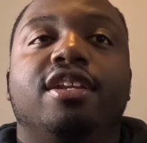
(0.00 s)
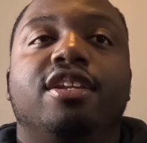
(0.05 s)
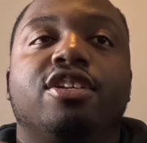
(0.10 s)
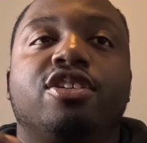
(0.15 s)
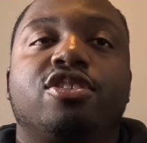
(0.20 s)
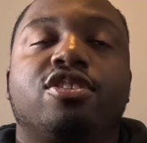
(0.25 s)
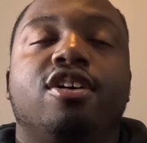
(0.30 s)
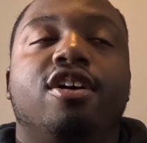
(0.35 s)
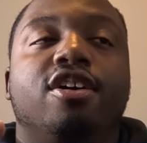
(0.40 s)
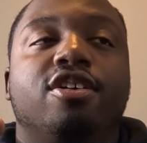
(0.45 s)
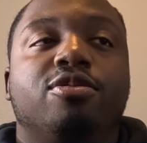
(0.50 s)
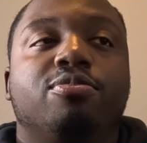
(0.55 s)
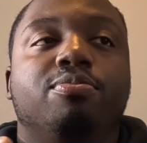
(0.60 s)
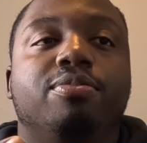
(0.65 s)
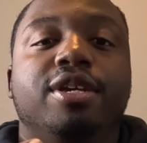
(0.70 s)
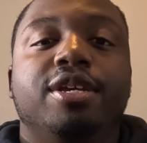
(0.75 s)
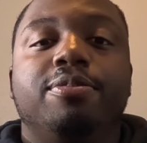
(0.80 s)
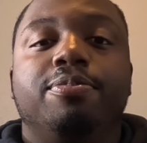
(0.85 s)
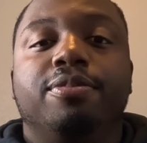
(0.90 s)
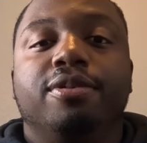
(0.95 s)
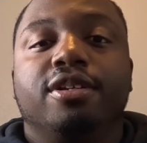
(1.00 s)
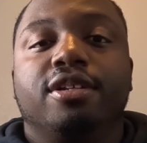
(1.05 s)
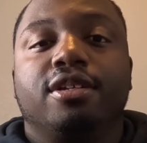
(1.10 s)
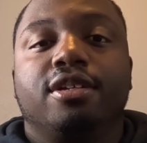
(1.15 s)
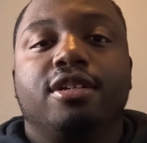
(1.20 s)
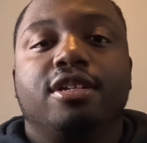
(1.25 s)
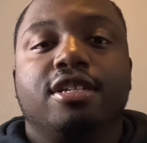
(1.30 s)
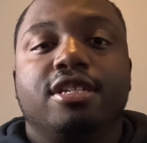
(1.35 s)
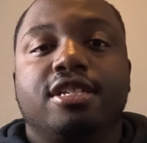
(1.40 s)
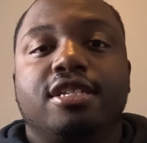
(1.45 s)
and it starts beeping
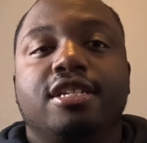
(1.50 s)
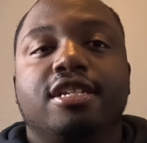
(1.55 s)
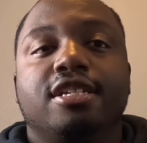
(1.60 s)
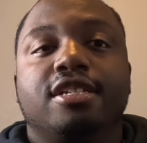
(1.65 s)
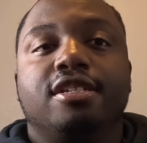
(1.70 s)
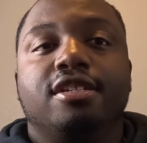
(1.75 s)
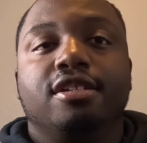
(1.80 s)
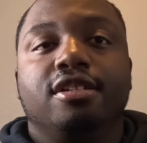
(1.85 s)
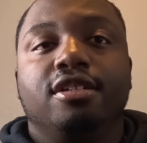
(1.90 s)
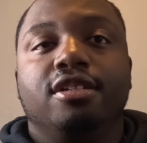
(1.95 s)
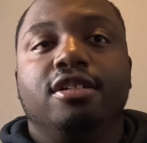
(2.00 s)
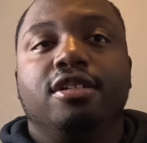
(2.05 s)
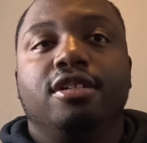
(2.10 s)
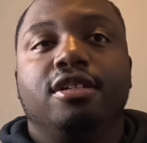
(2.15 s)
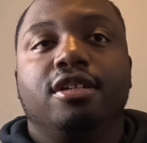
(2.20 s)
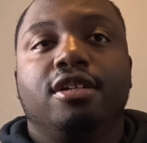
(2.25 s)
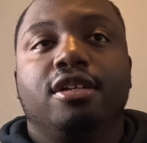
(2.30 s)
consistently.